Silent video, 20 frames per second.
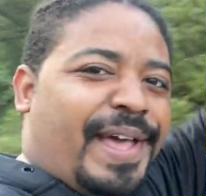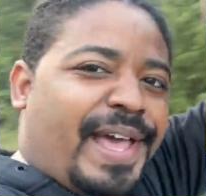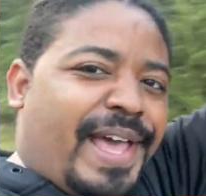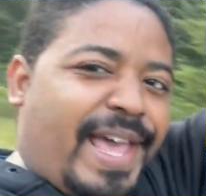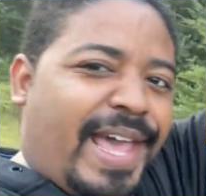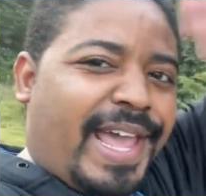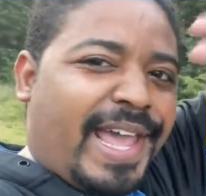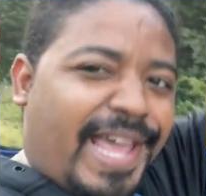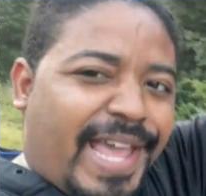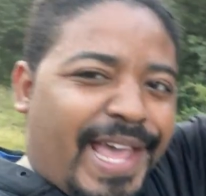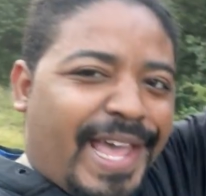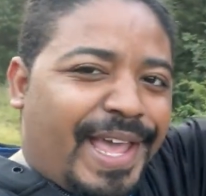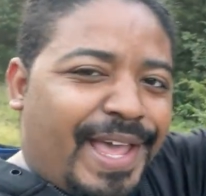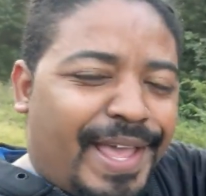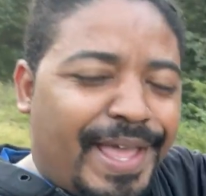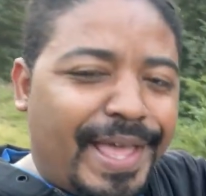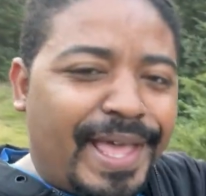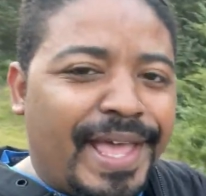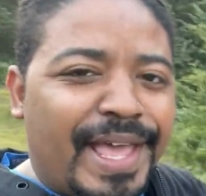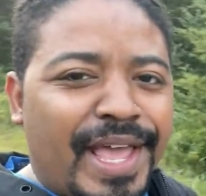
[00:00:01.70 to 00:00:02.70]
Hey,
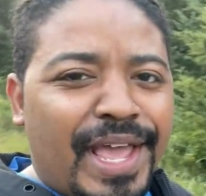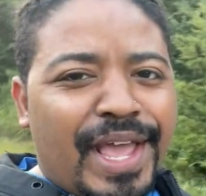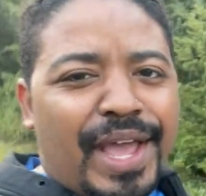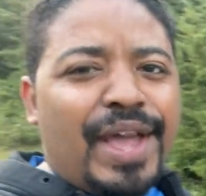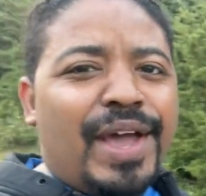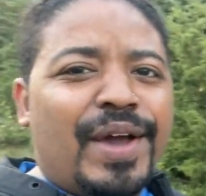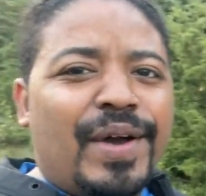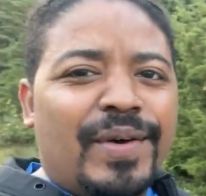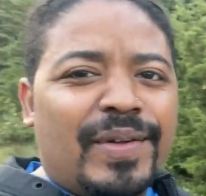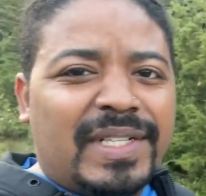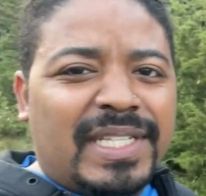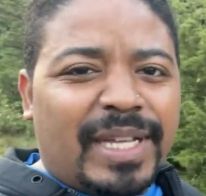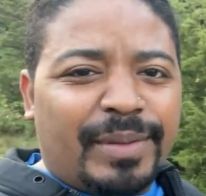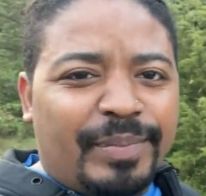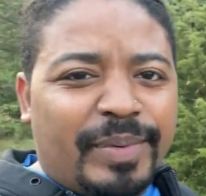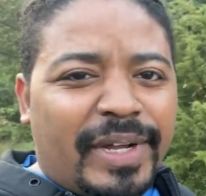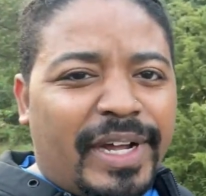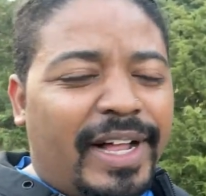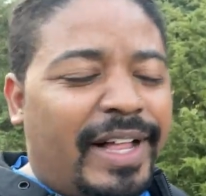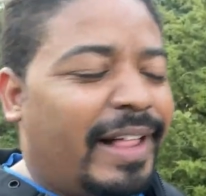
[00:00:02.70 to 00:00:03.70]
what's
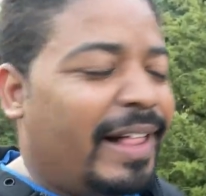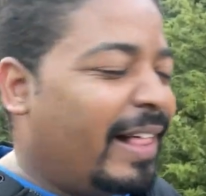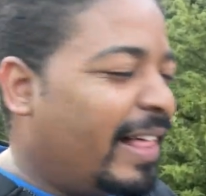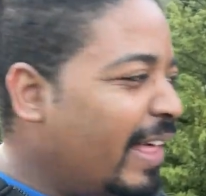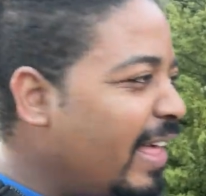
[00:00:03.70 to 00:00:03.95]
up, y'all?